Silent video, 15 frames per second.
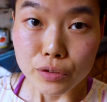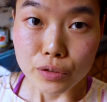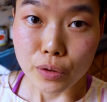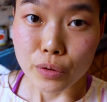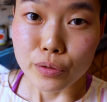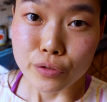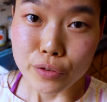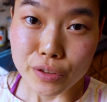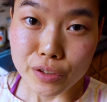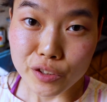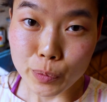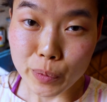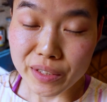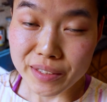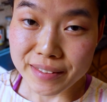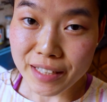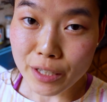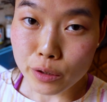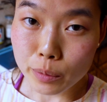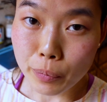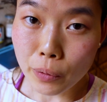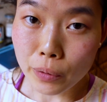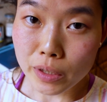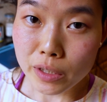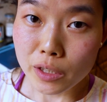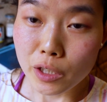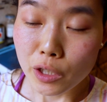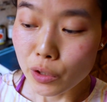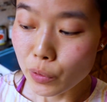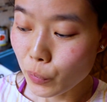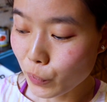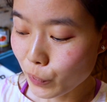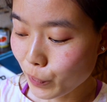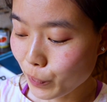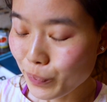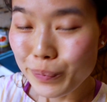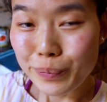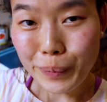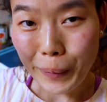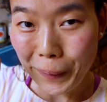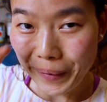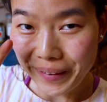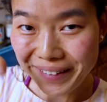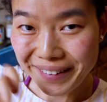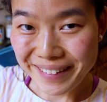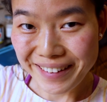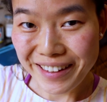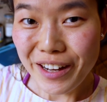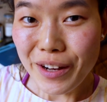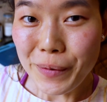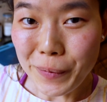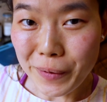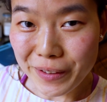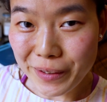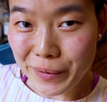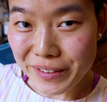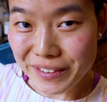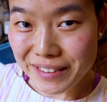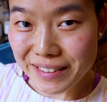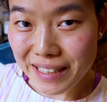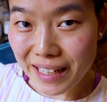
So for the sweet and sour pork, pork, we're going to